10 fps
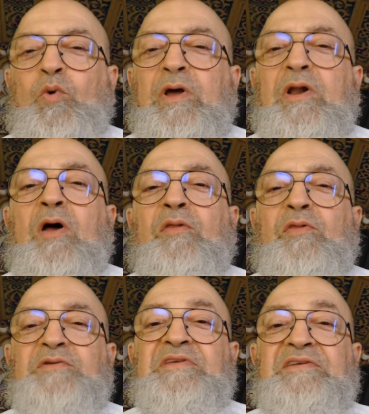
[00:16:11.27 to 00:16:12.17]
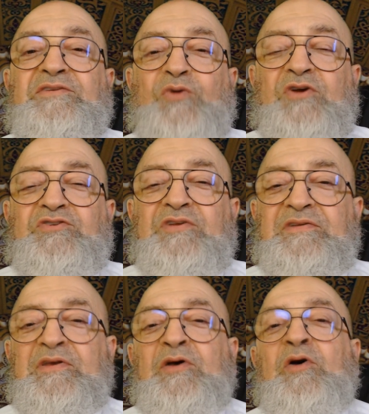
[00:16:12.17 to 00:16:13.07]
Where are those
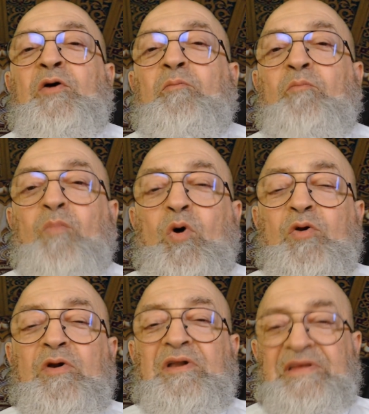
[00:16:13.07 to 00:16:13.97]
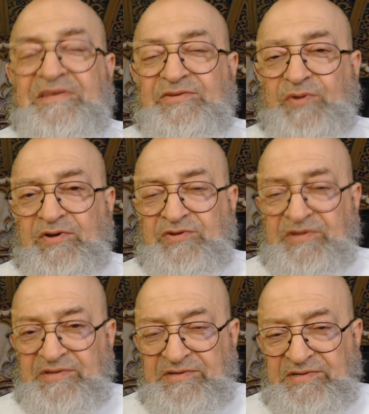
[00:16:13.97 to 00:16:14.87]
instructions, moral
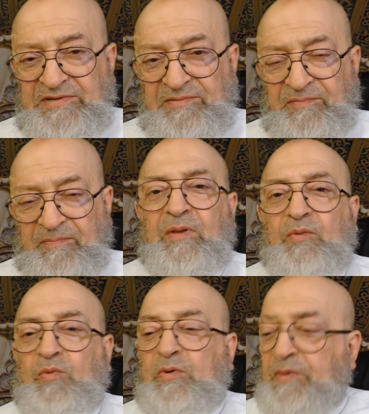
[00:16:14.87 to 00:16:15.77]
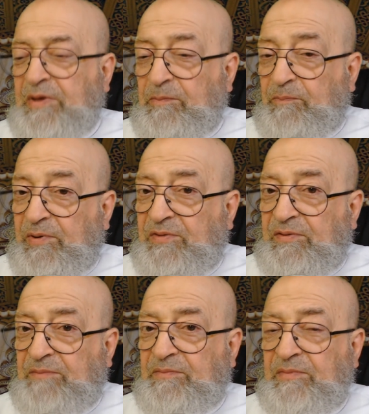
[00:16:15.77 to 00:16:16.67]
instructions? when we compare
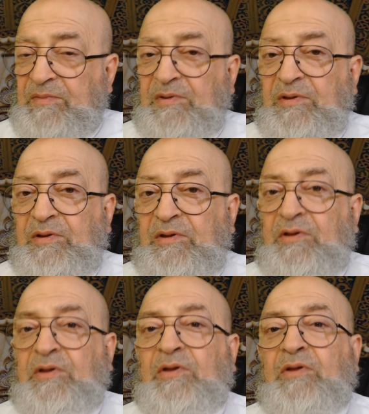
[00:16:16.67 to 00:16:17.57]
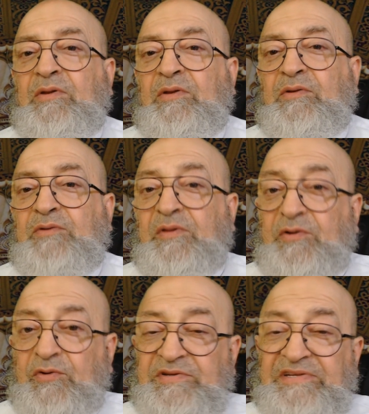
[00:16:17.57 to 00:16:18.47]
them to the
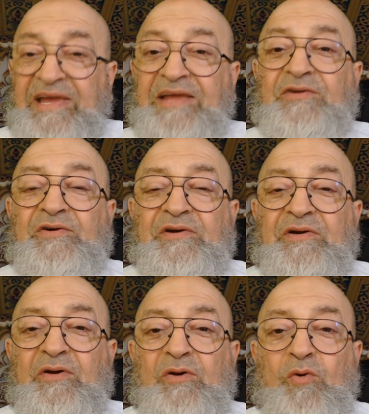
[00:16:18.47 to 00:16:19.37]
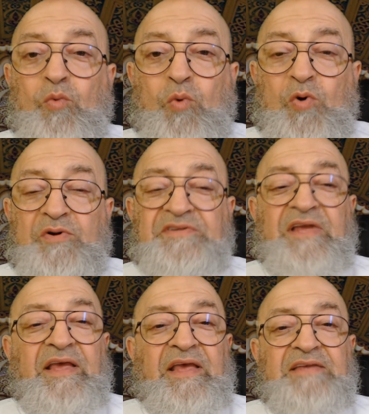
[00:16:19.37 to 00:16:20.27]
Crusader wars
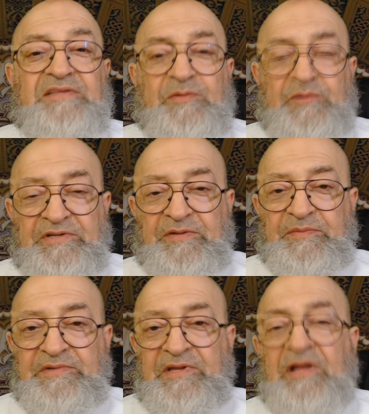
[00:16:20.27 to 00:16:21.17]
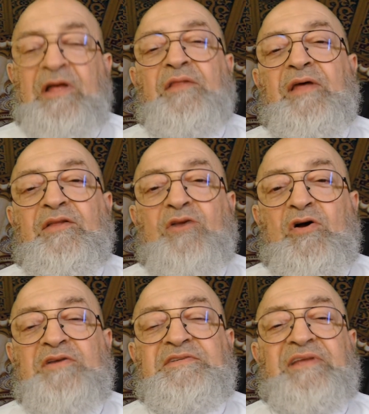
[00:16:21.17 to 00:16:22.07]
against the Muslims that
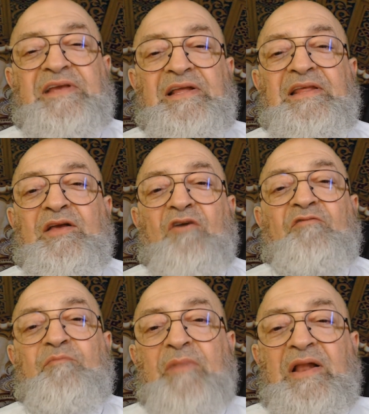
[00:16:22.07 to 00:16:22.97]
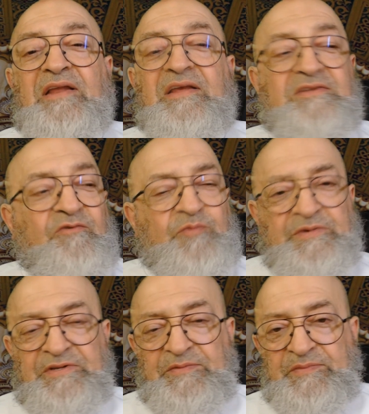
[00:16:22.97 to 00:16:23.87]
caused the killing of millions of
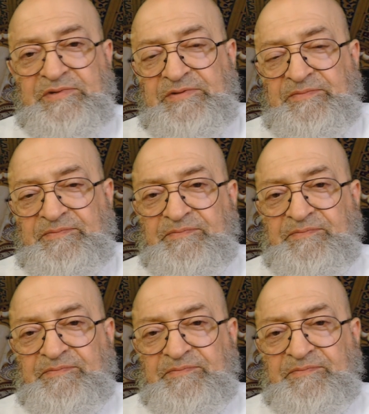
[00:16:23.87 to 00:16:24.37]
Muslims.